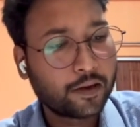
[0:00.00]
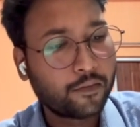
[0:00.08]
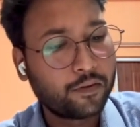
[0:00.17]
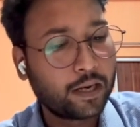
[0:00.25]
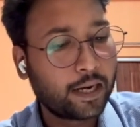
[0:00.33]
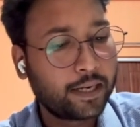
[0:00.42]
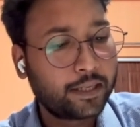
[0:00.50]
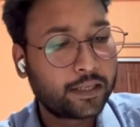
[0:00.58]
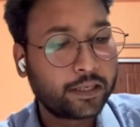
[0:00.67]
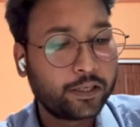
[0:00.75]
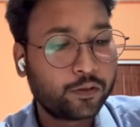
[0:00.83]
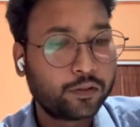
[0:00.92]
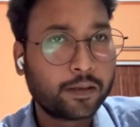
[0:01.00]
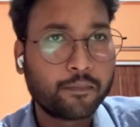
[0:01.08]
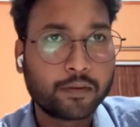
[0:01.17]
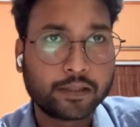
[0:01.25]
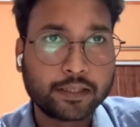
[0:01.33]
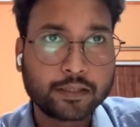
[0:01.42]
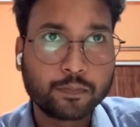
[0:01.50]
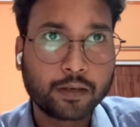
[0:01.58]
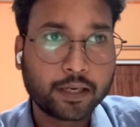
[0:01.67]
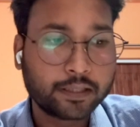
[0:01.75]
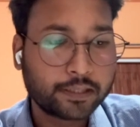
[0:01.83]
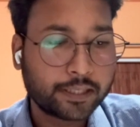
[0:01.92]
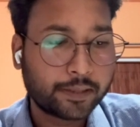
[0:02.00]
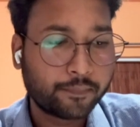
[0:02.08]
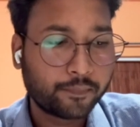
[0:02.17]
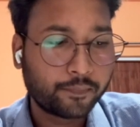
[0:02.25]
will enter into the mother's bloodstream,